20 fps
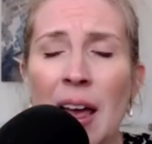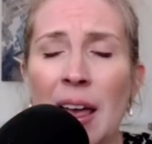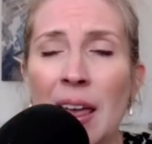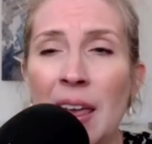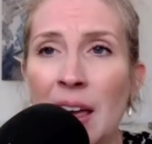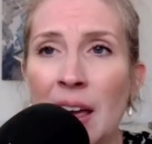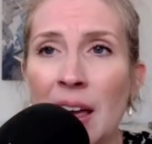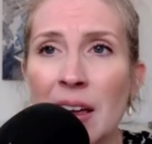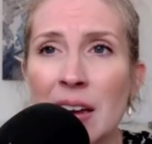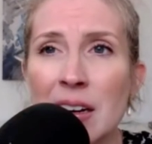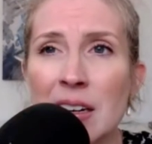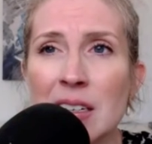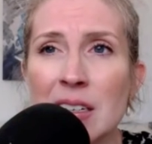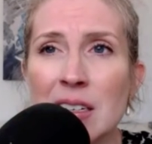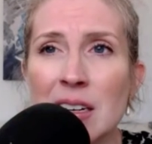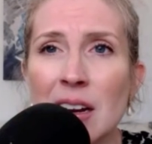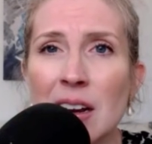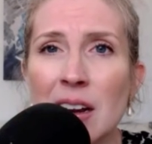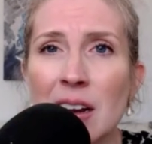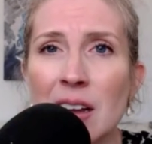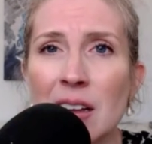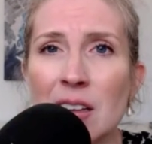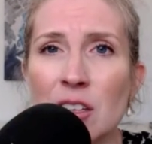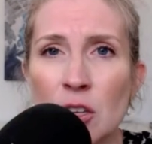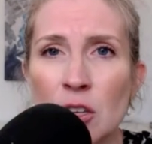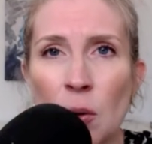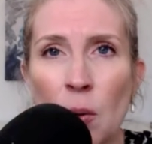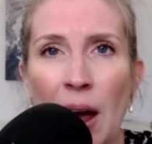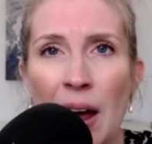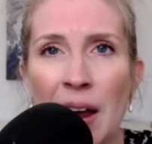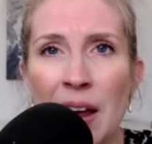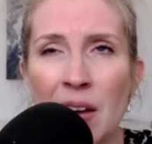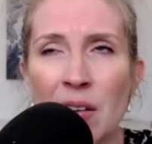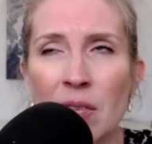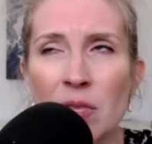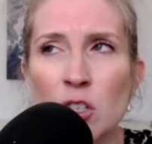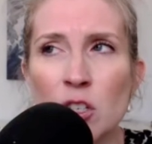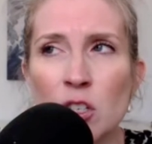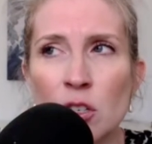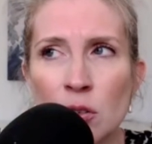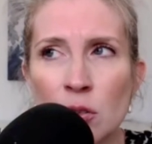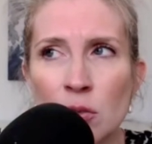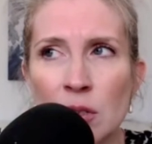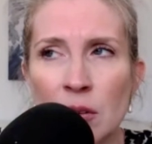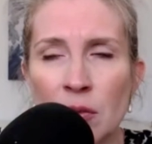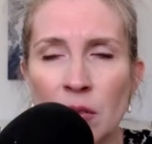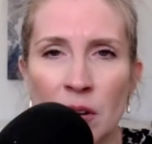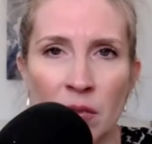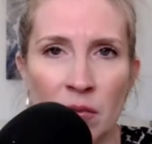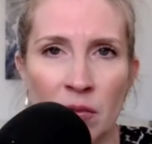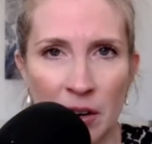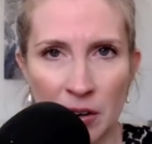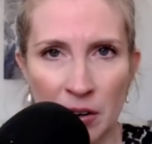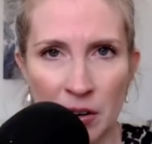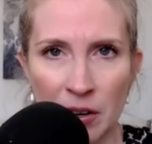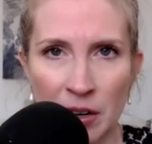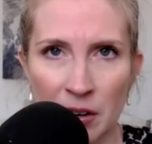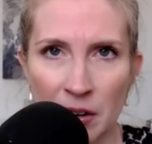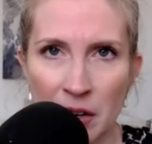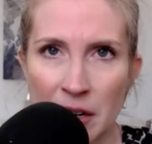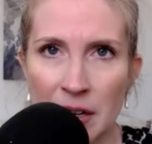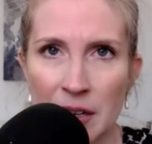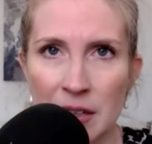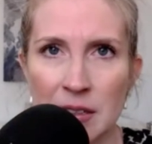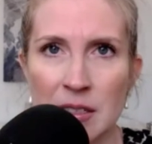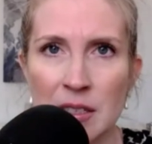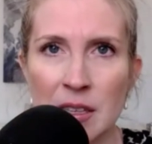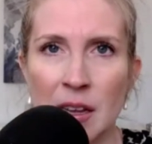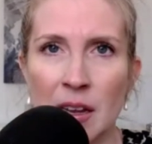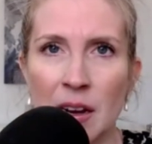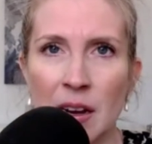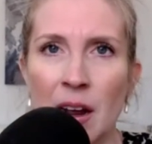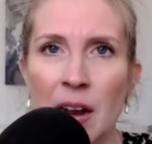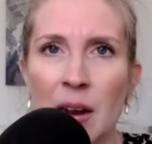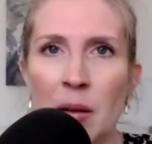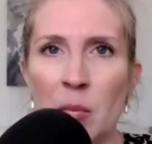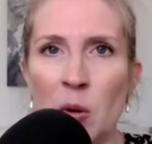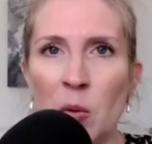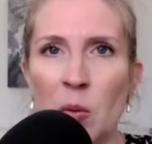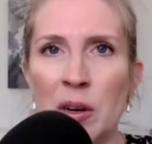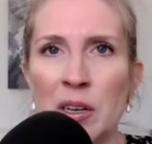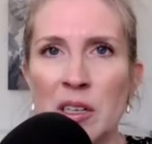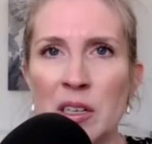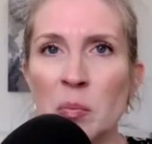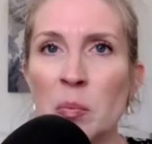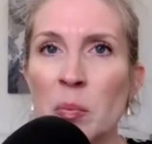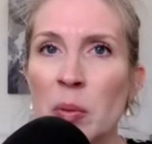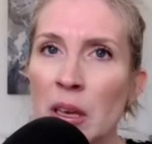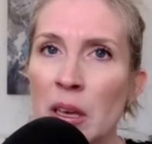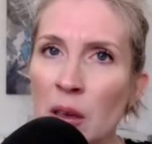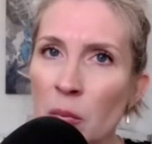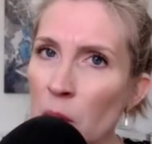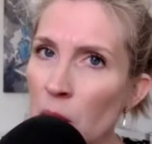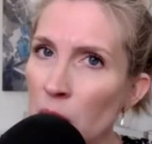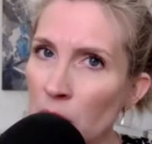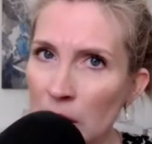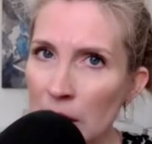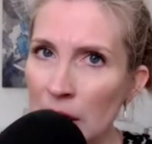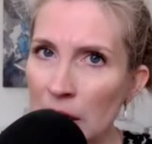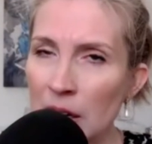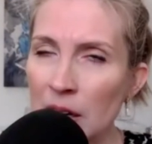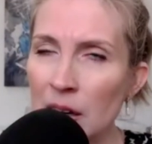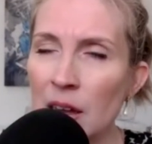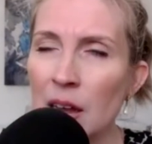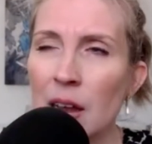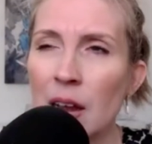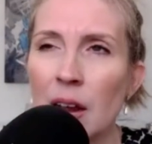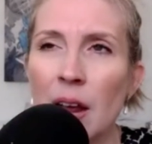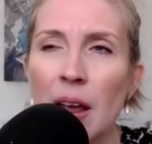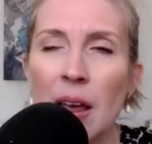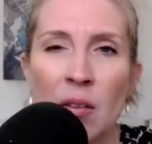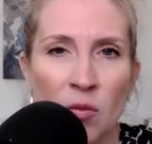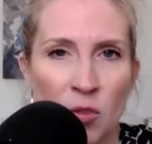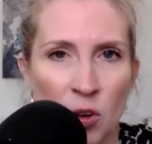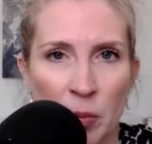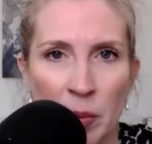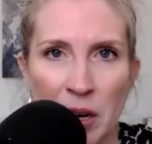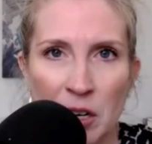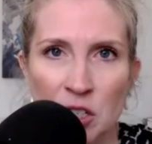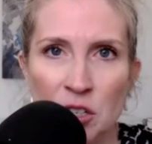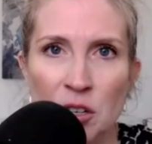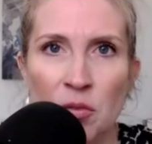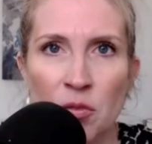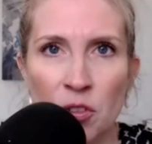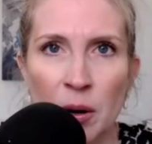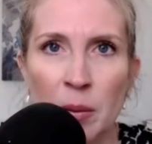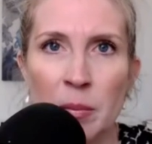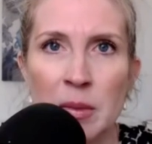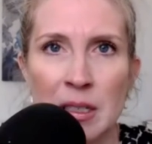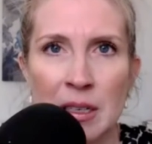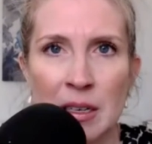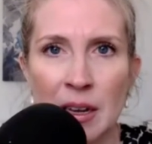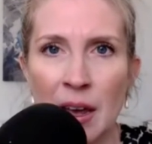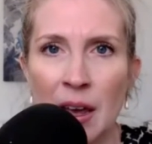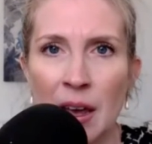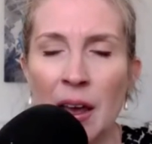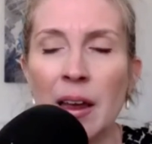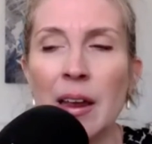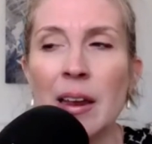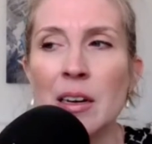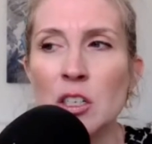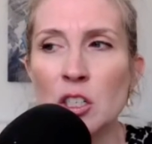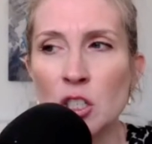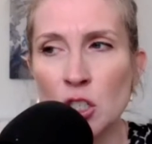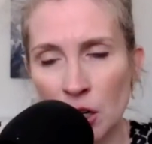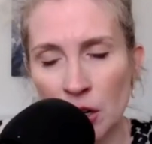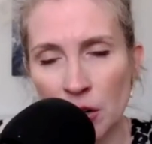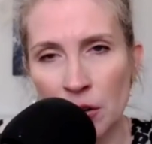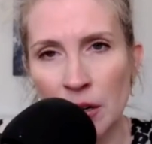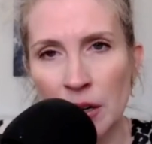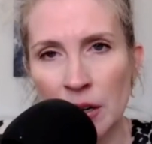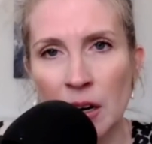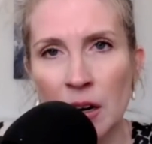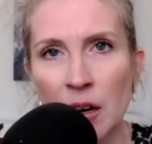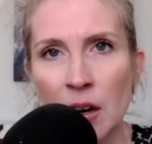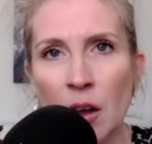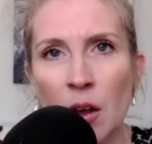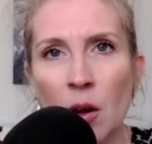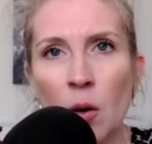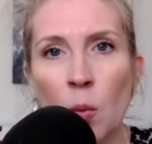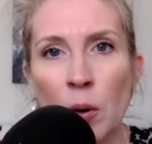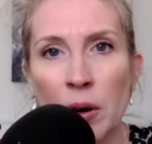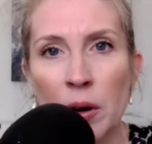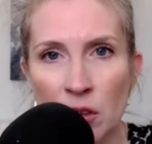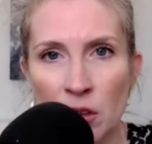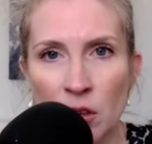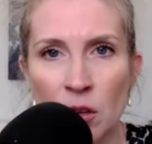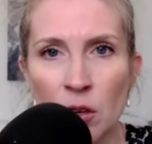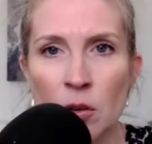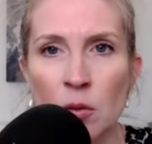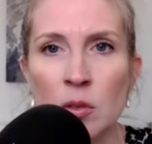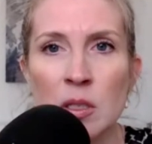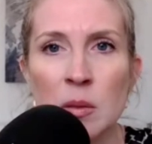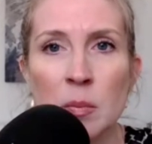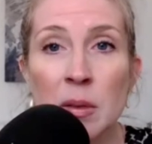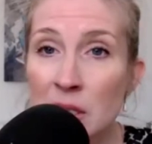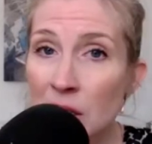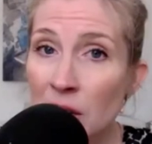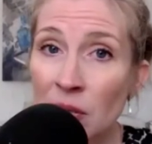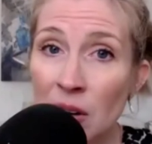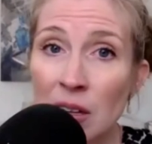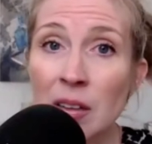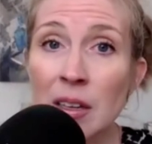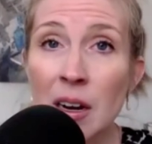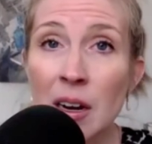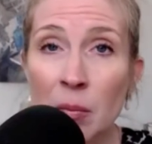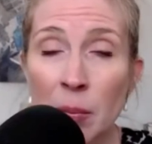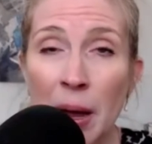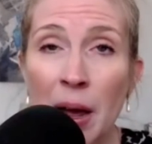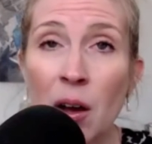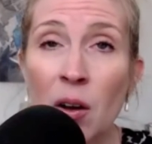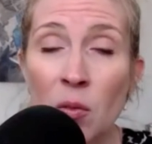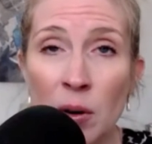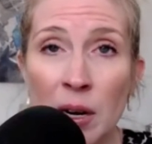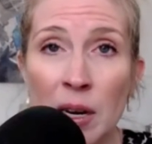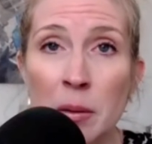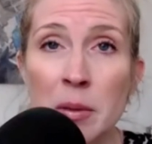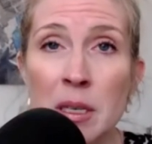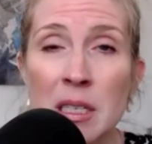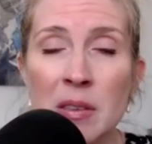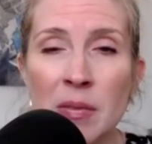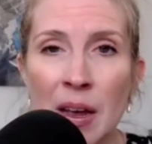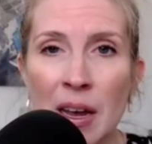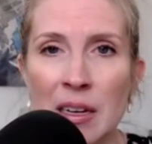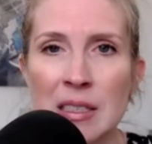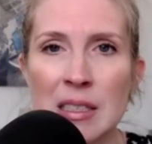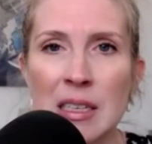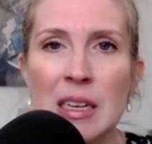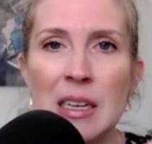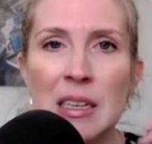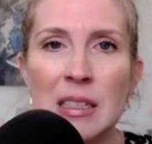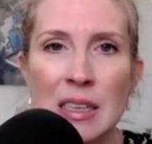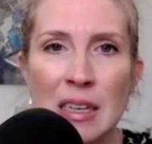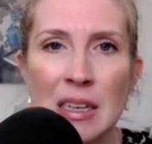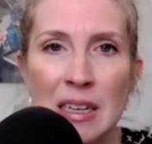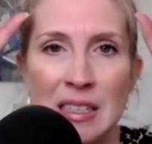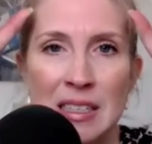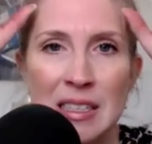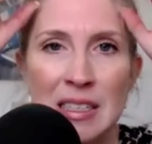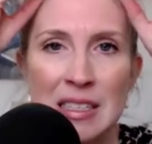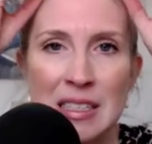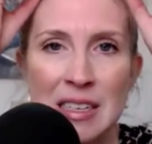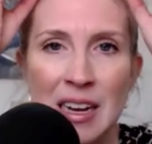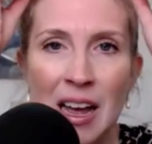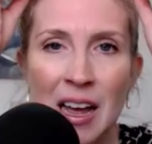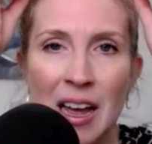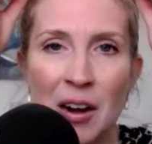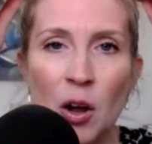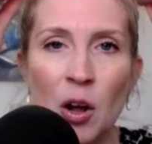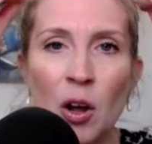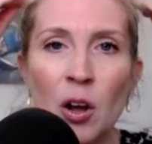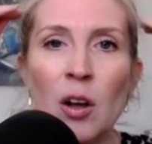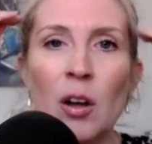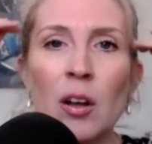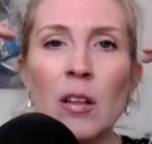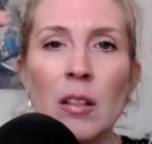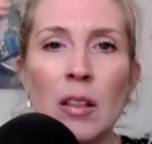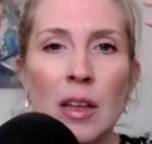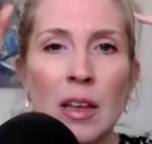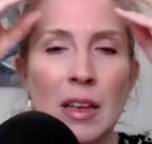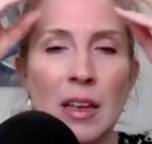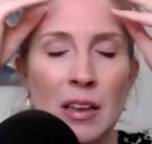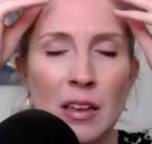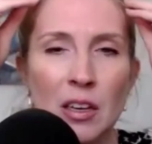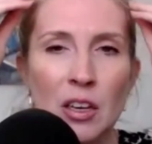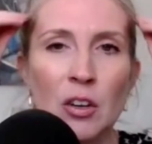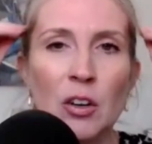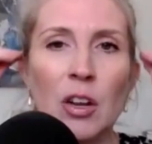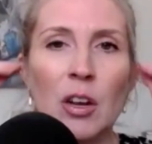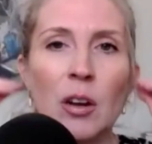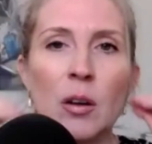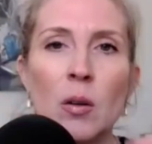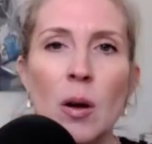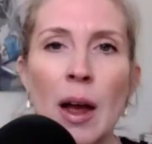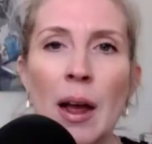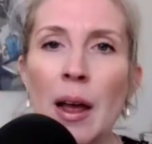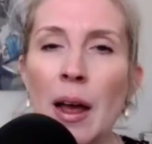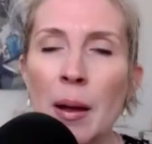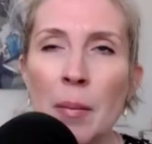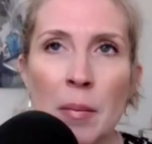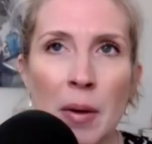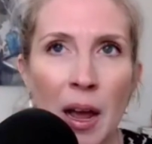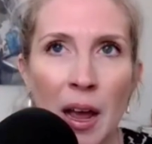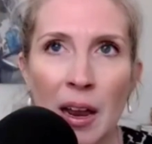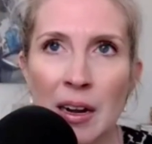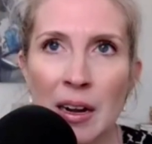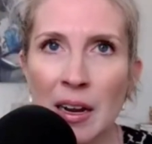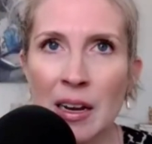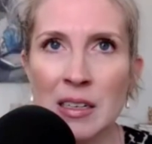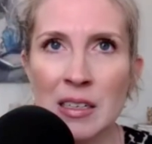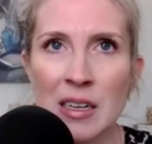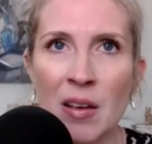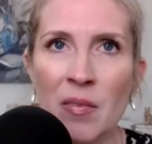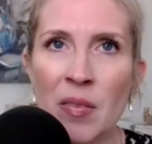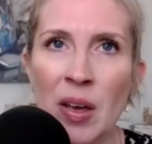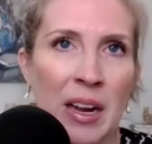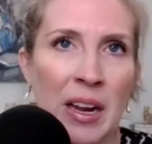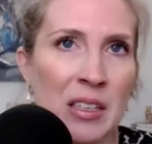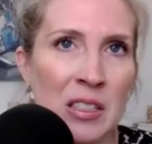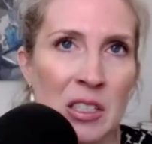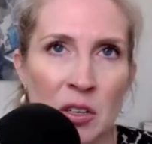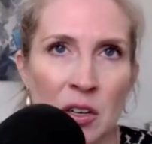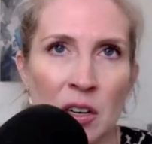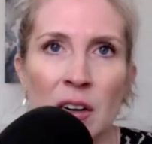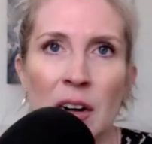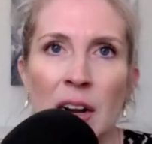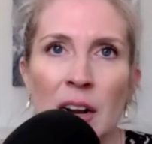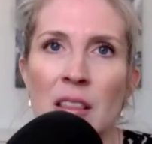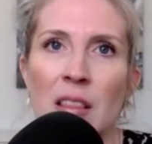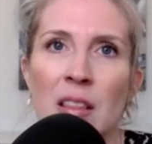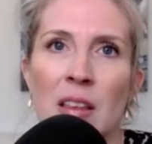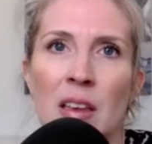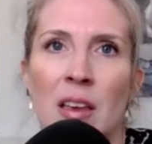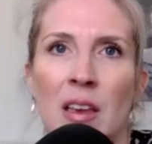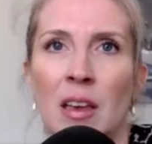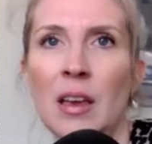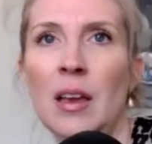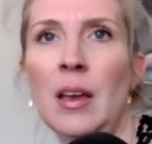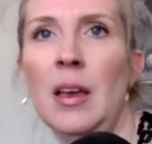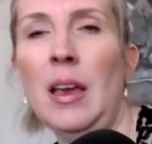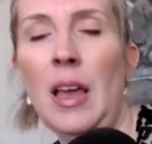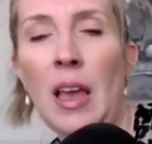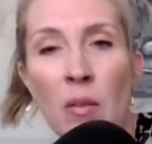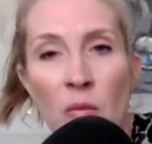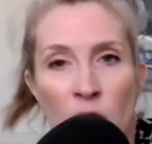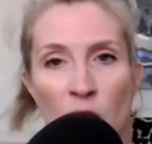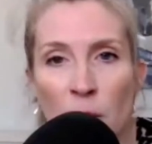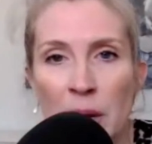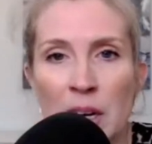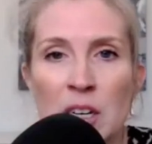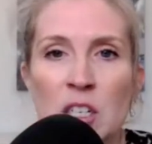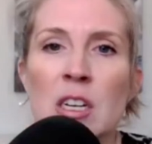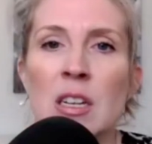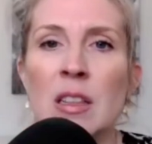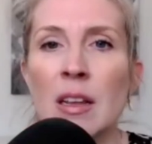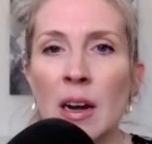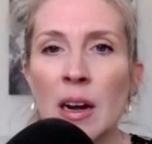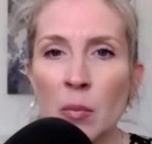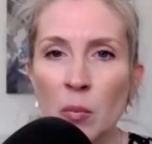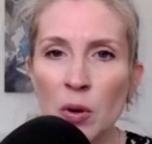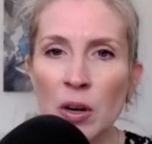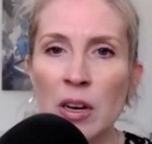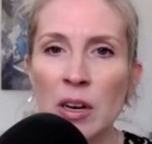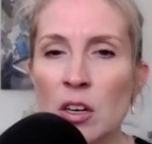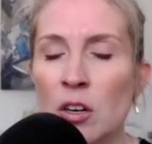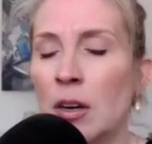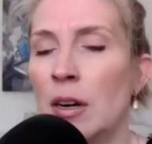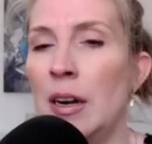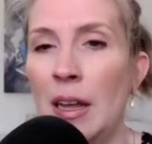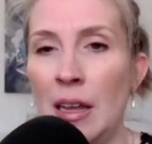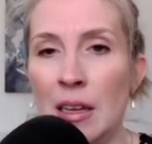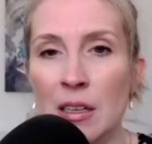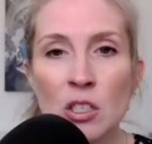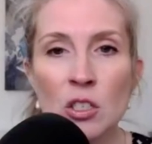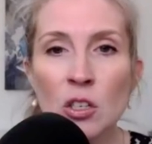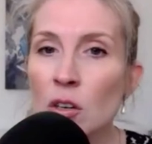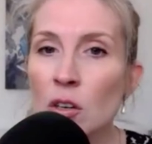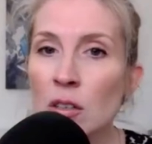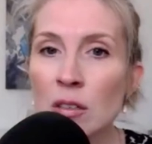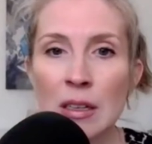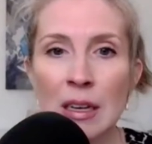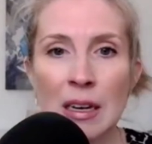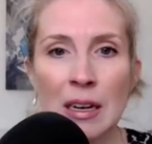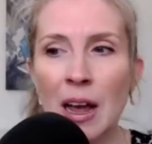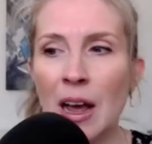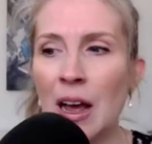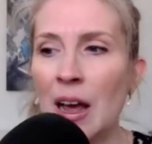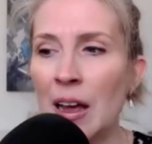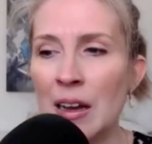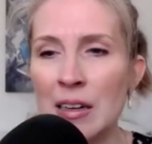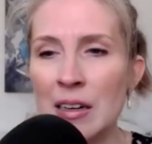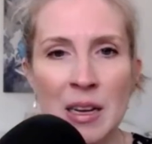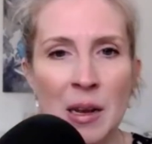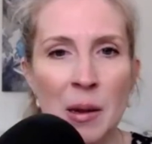And so I have two different veterinarians that I am going to be pulling information from today and sharing with you specifically about rabies vaccines. And this is not all, you know, I'm not an anti-vaxxer, and the information that I'm bringing you today is certainly not